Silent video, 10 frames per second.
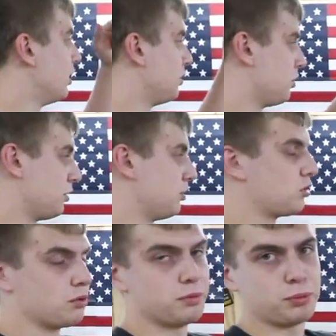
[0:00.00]
You can
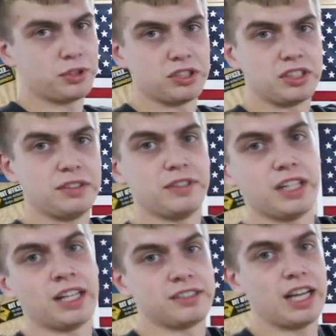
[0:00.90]
put your
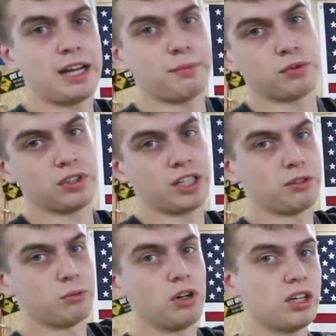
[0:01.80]
TV on top or on
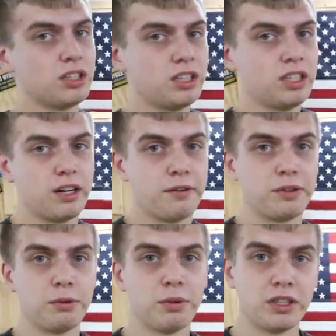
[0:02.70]
the wall, however
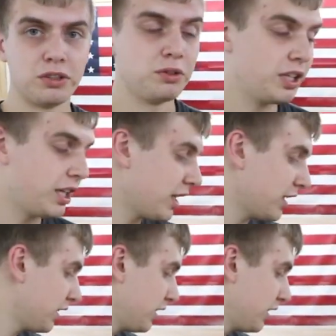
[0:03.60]
you want to do that.